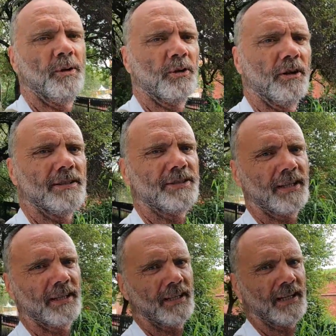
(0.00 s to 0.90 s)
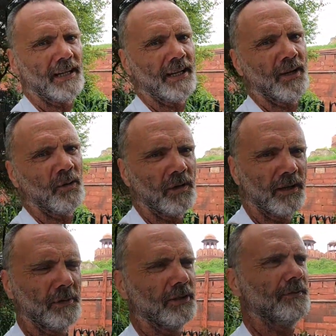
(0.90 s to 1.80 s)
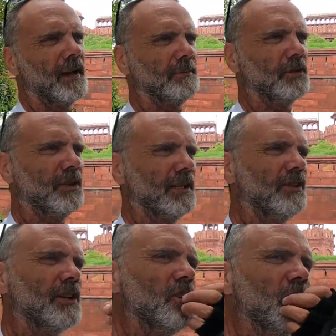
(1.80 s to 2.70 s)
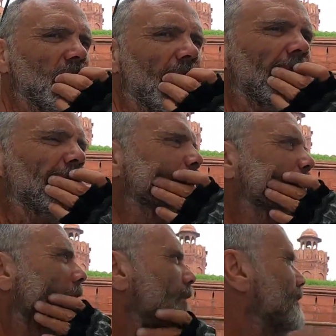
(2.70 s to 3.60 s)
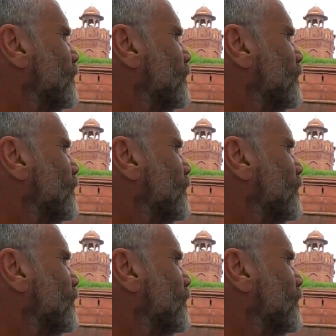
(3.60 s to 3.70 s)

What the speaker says: Well, guys, one of the most famous things in New Delhi is the Red